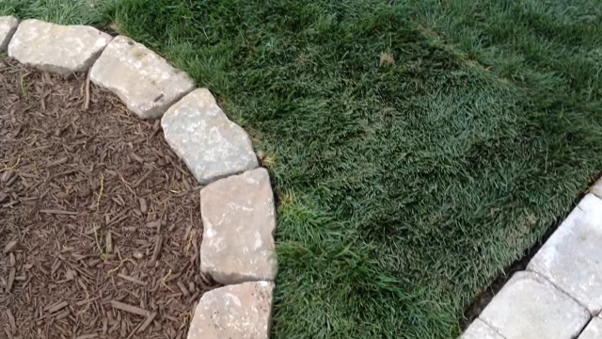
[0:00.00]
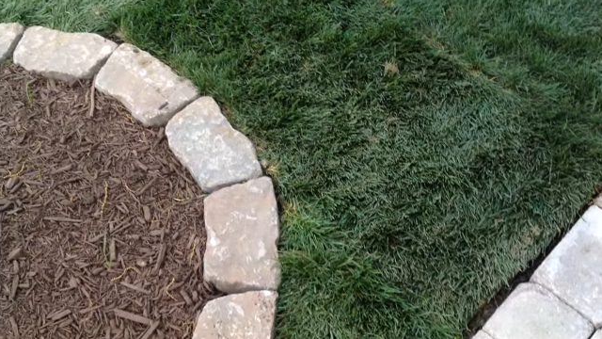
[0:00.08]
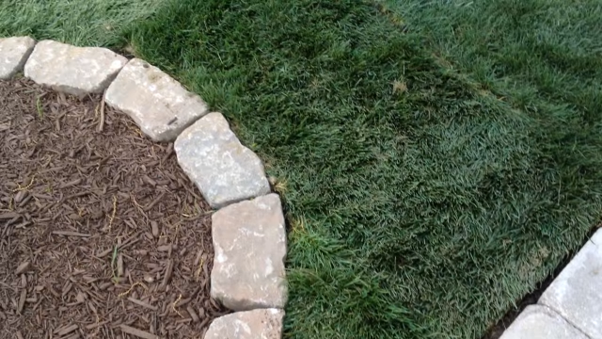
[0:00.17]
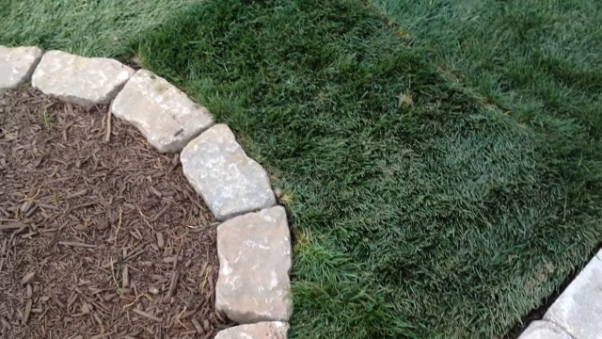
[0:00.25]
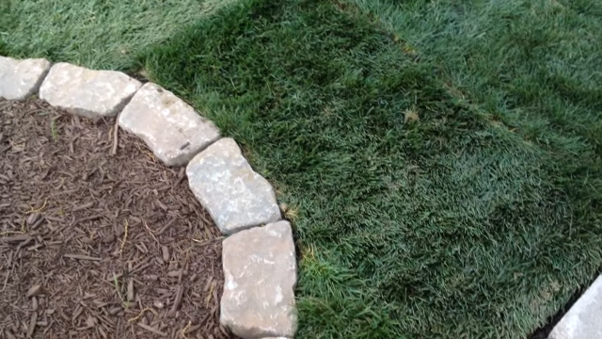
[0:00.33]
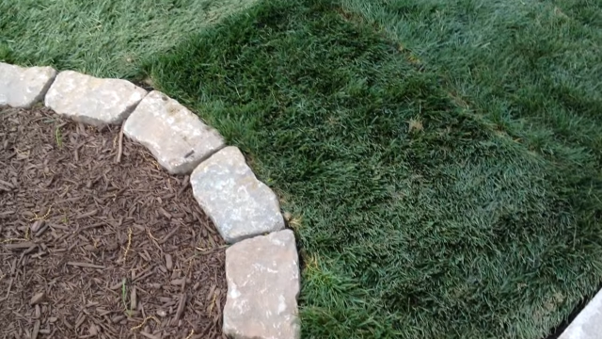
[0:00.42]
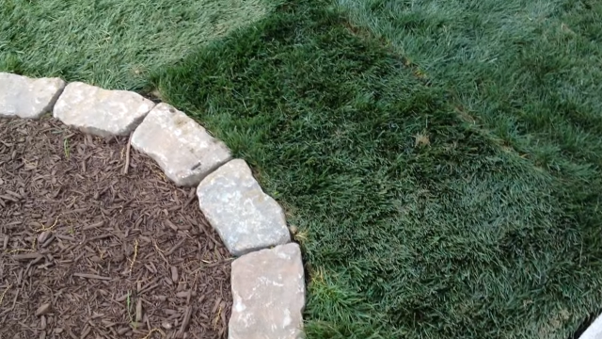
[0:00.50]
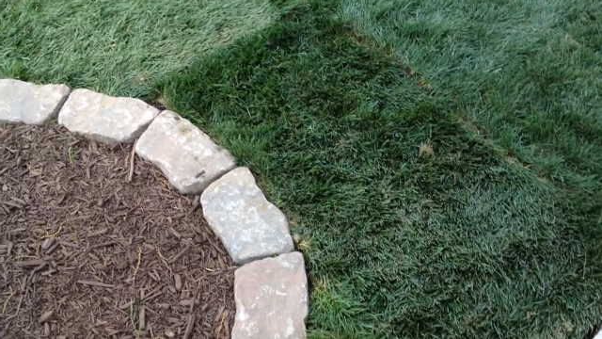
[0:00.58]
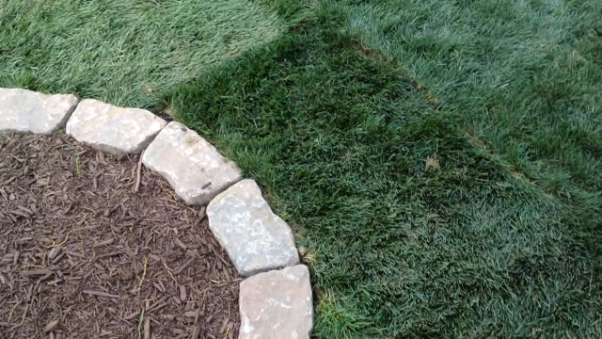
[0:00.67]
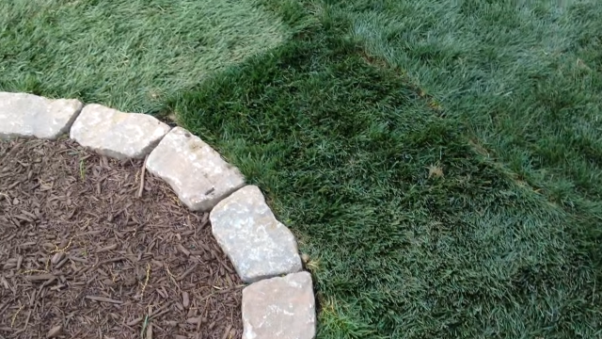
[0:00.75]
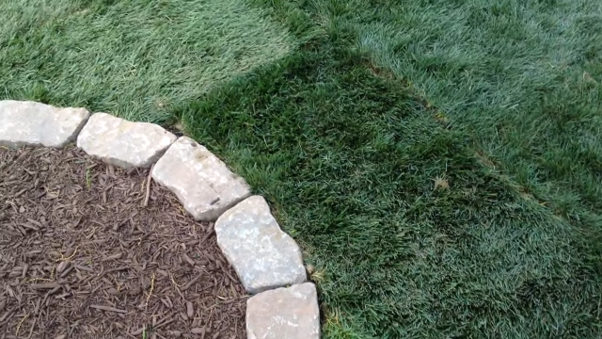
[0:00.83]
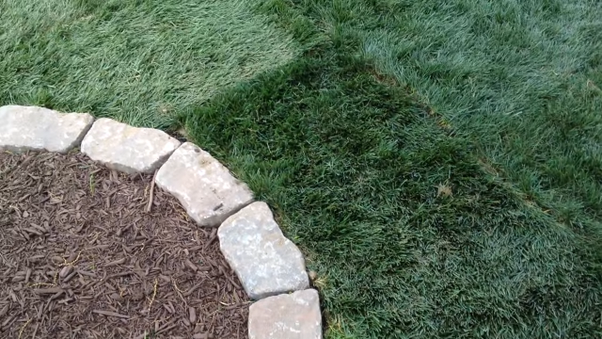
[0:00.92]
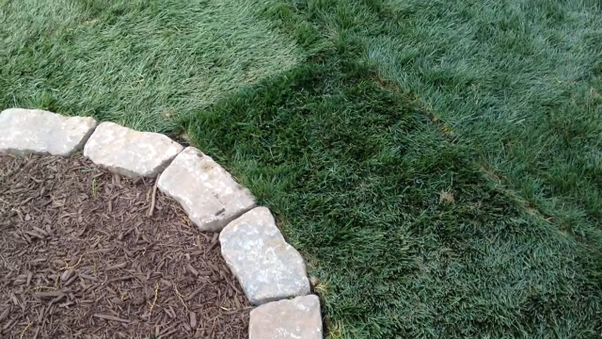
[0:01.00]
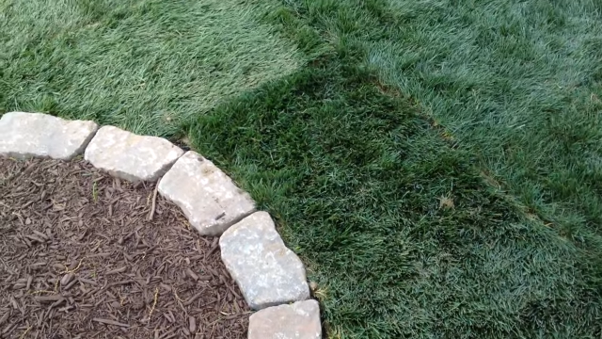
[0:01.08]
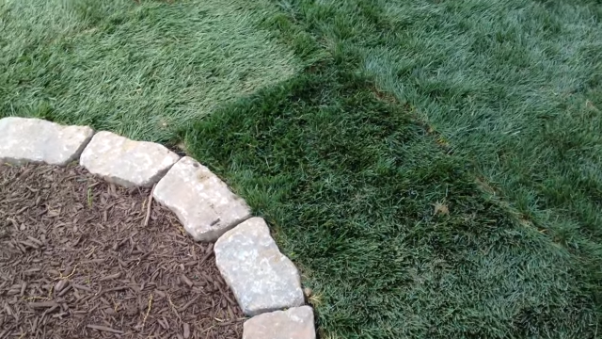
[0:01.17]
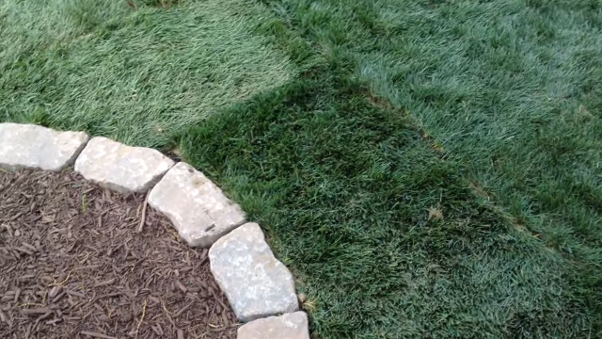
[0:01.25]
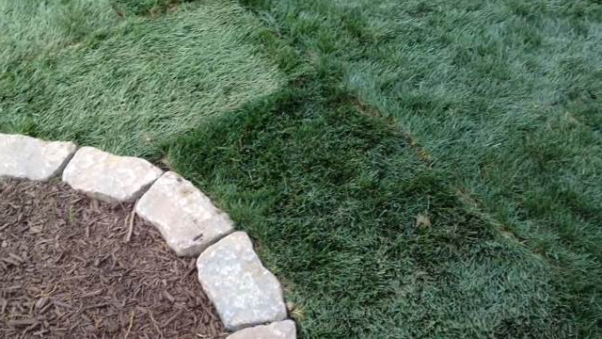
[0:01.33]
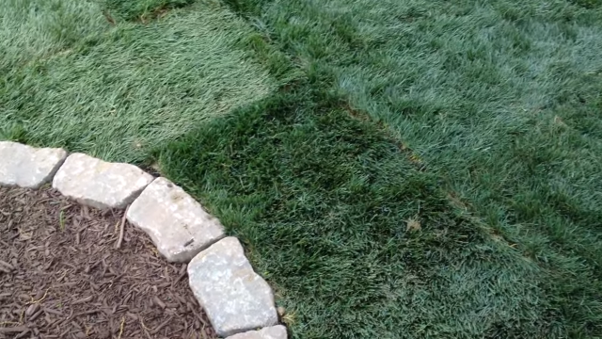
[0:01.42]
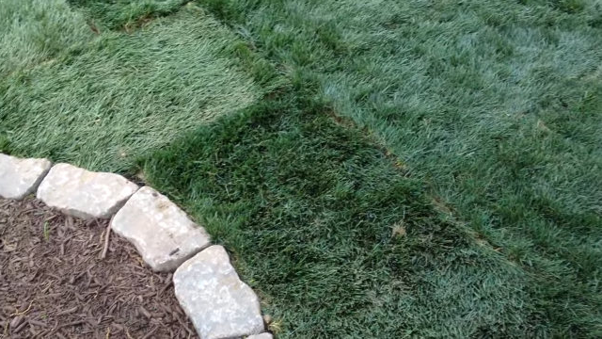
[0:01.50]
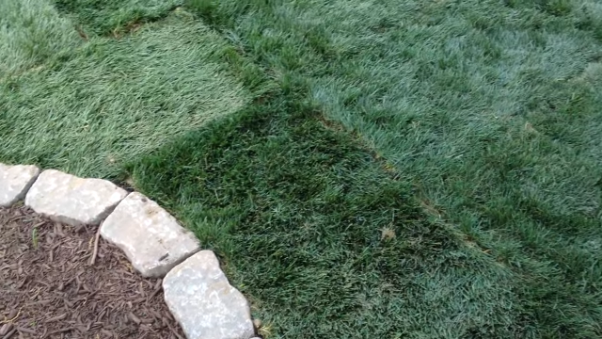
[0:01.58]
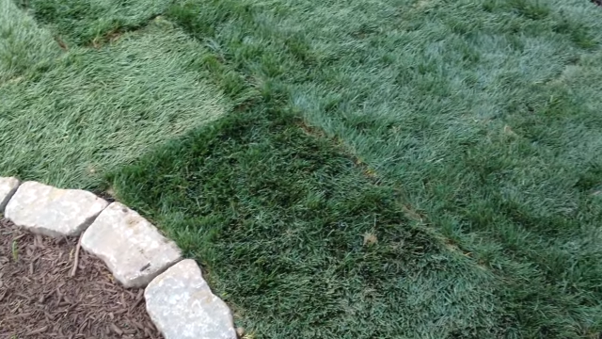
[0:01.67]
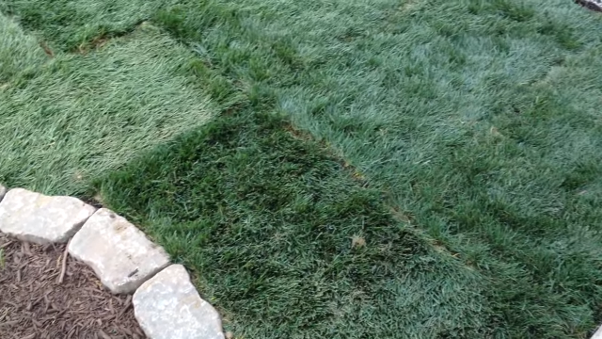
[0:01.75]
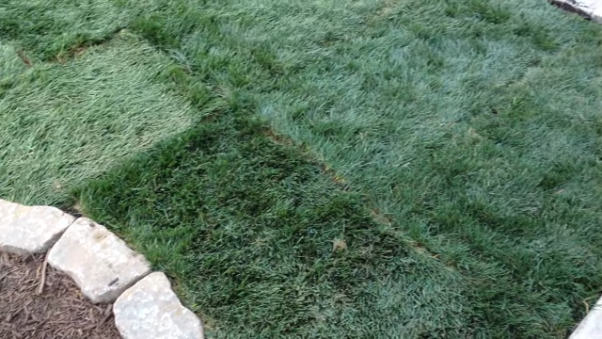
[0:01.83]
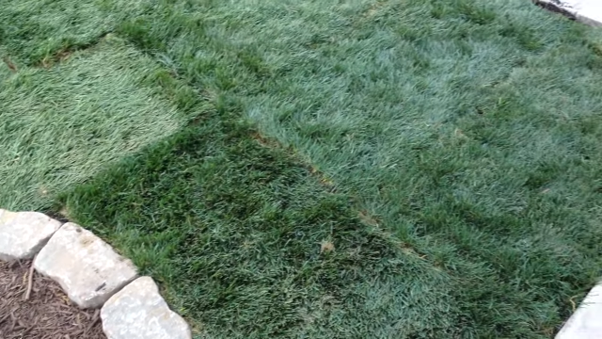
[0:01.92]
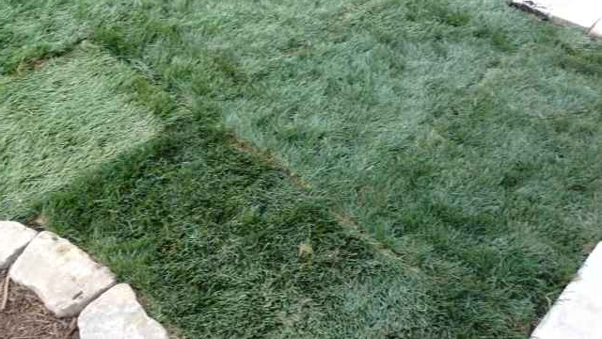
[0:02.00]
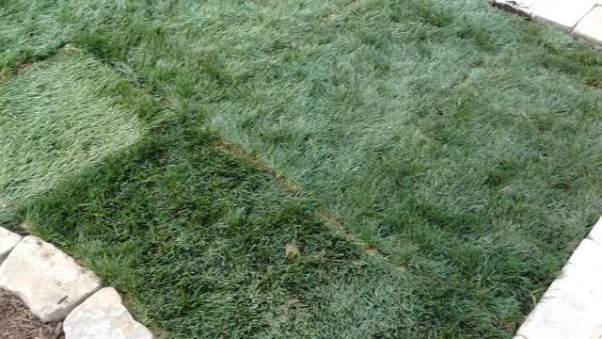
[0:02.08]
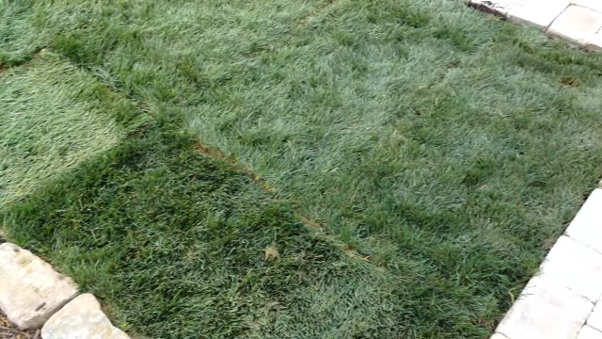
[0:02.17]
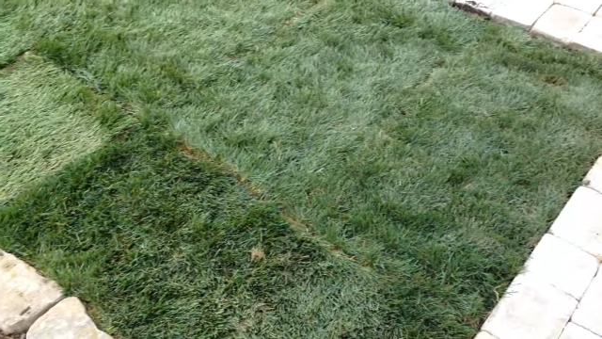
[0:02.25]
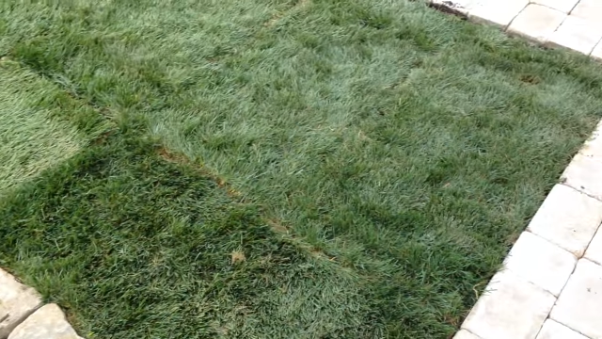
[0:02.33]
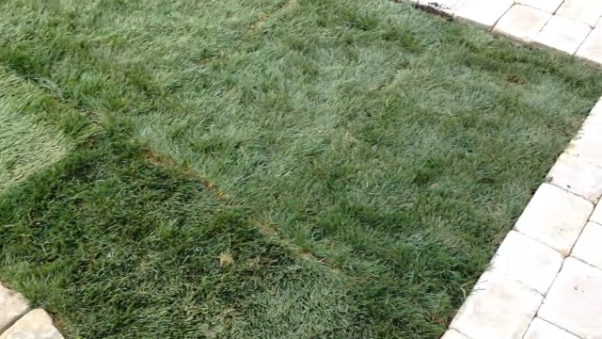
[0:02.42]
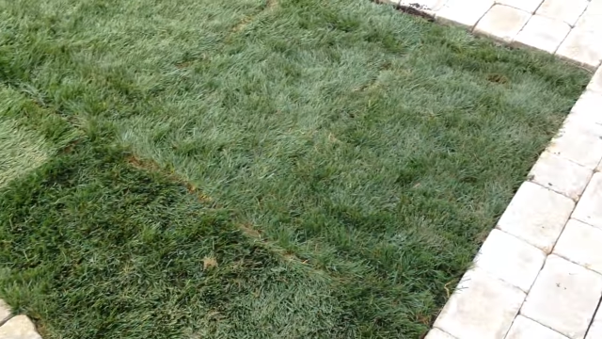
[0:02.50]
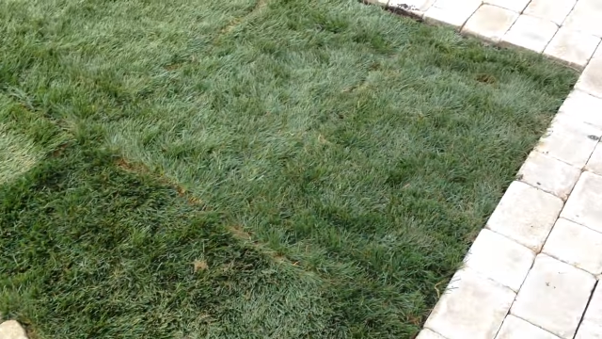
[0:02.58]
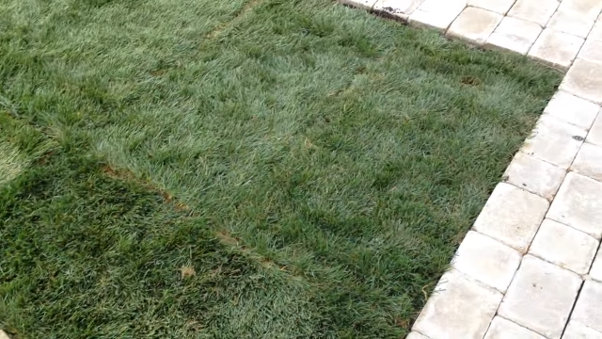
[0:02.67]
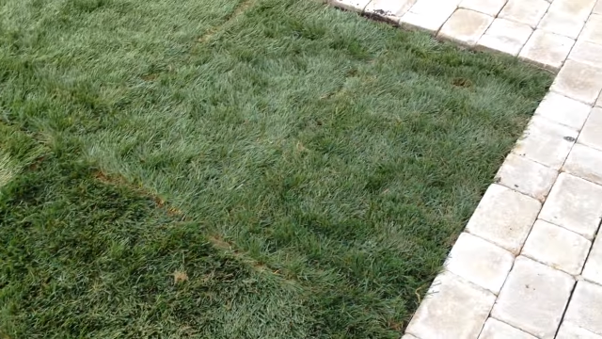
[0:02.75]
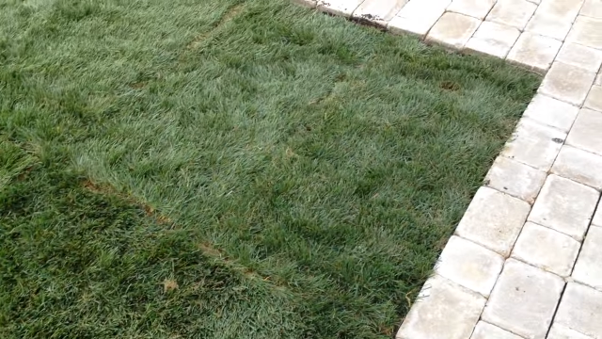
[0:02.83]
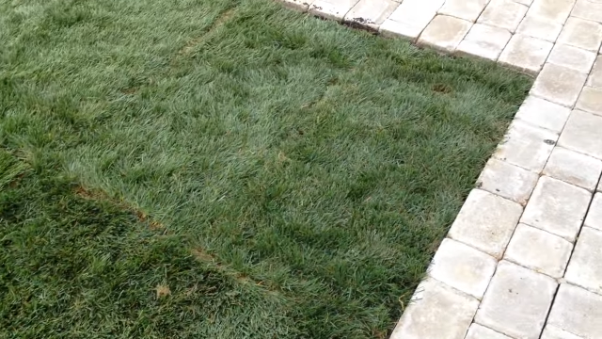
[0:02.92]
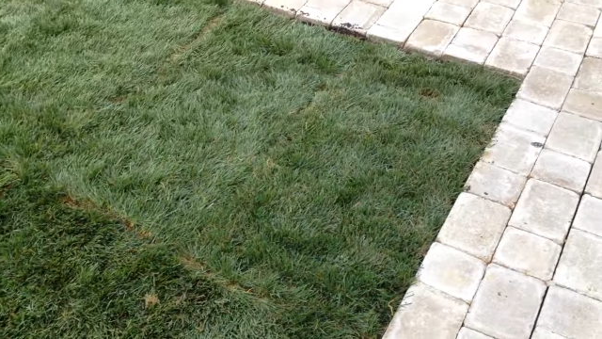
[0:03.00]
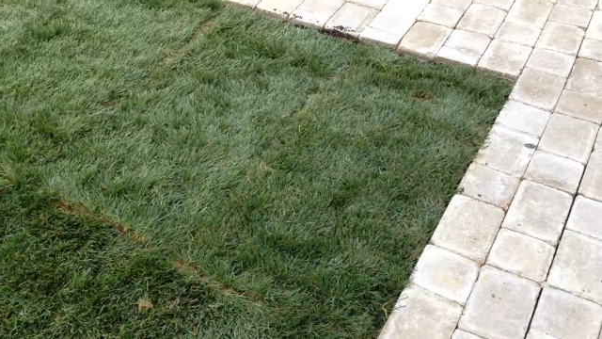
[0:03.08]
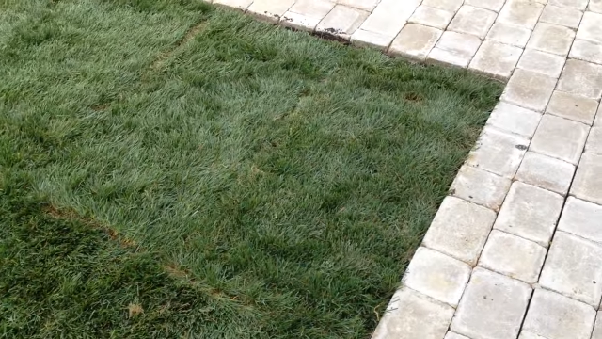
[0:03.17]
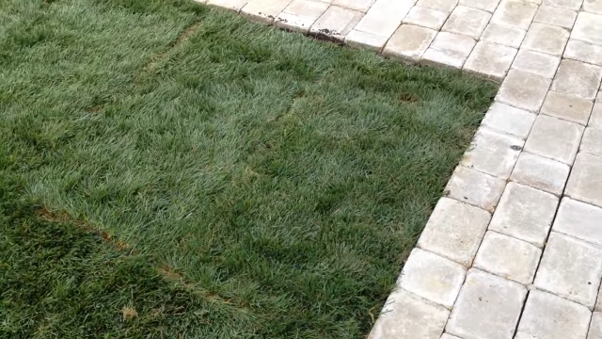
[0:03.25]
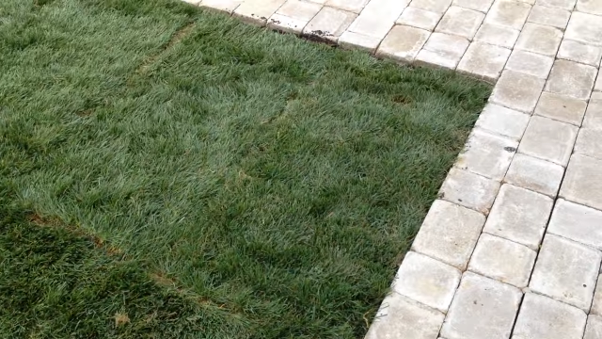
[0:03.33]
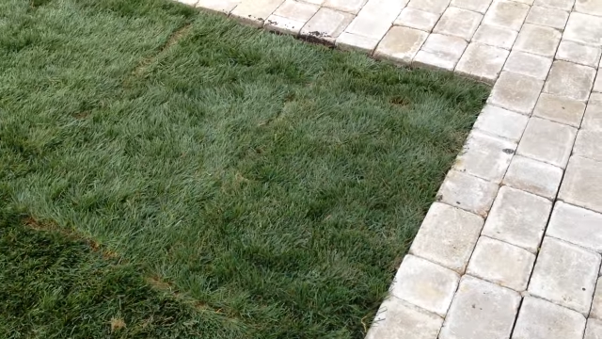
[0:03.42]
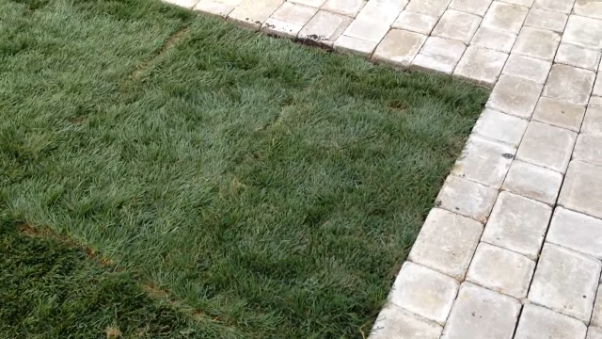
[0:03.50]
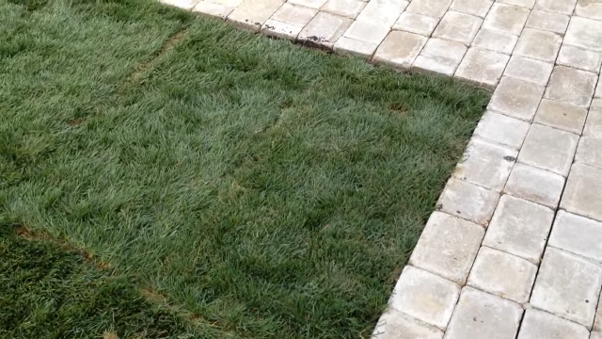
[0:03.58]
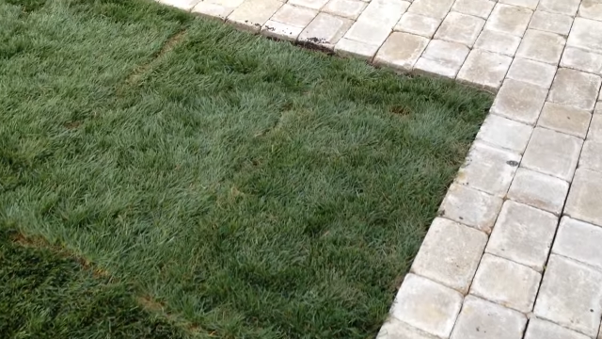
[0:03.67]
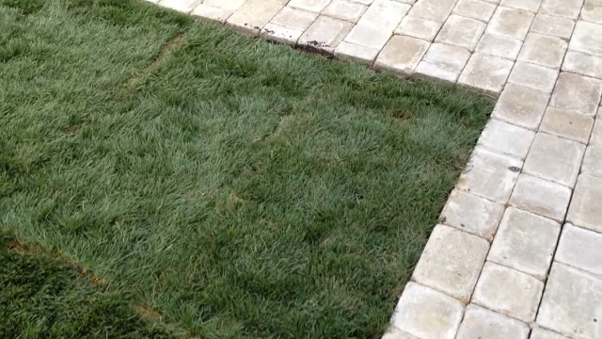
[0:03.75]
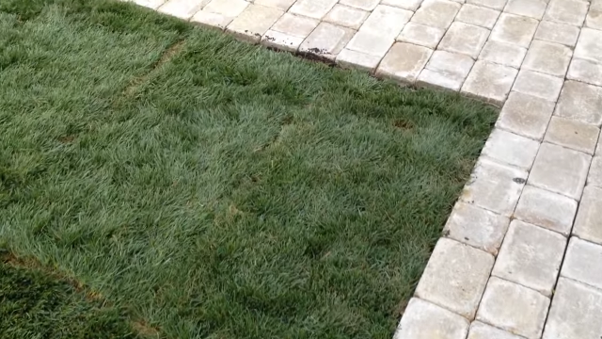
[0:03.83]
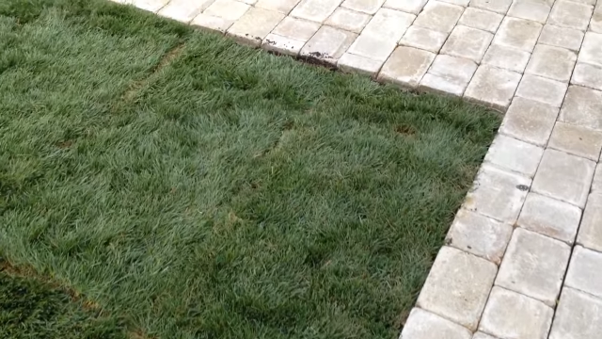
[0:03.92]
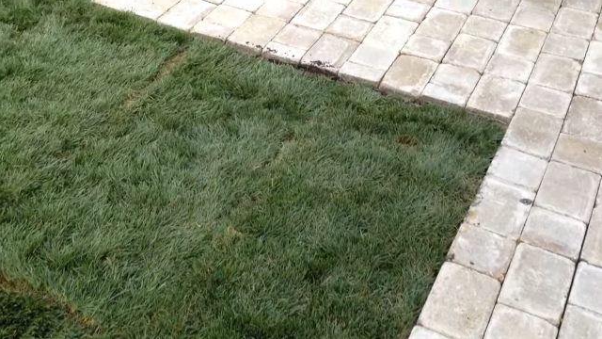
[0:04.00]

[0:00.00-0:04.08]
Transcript: Nobody's mouth can be seen.